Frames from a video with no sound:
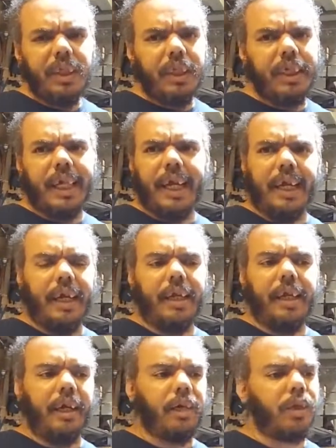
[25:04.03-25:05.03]

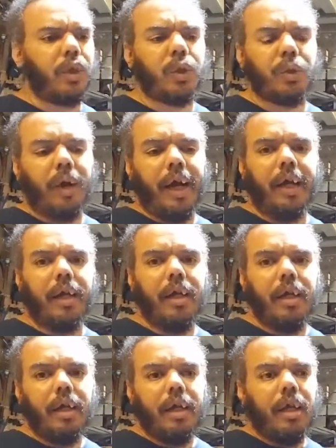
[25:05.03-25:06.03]
Cannondale, Trek,
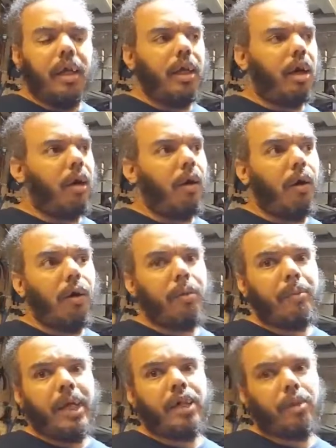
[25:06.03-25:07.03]
all the
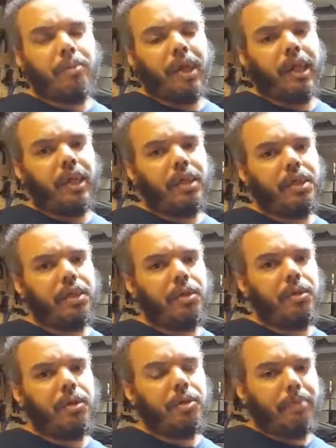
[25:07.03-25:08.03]
major brands
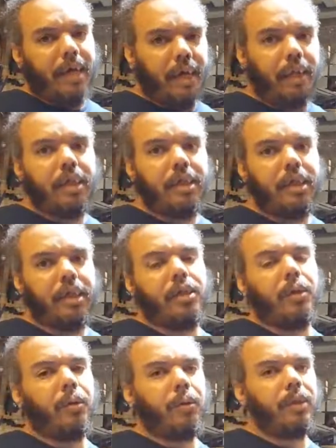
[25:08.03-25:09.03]
use pedal assist
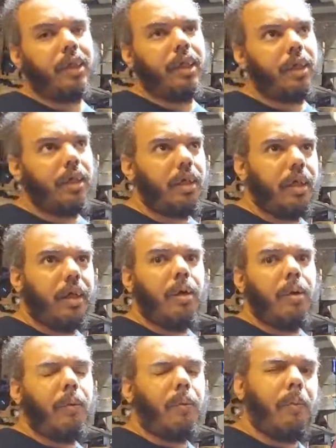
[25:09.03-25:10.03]
only,
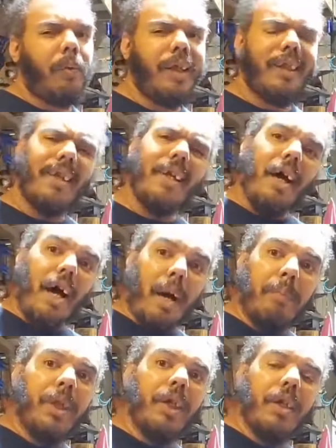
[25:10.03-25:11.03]
with the
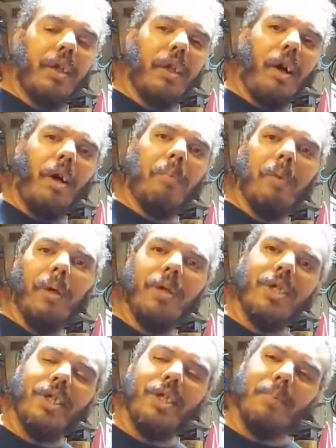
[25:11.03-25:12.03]
option on
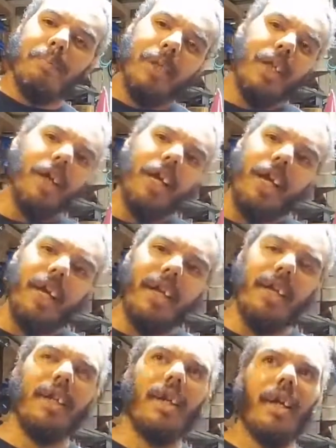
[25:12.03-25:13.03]
most to plug
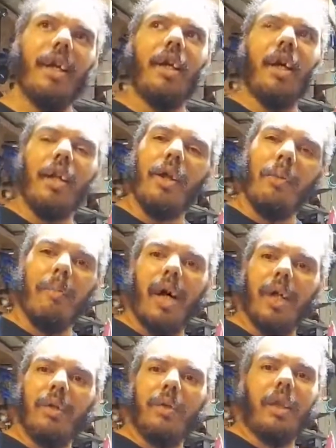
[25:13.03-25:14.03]
in a little
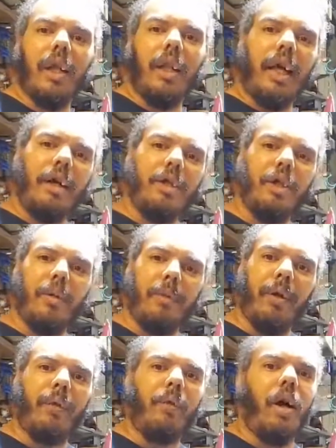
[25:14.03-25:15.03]
module that allows you to
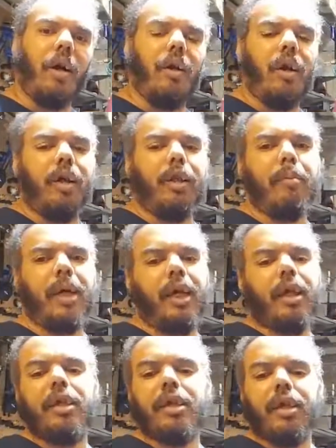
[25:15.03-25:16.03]
put a throttle on the bike.
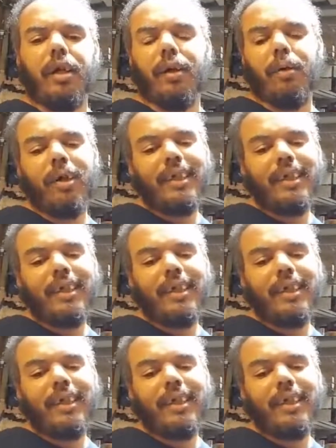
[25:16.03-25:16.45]
So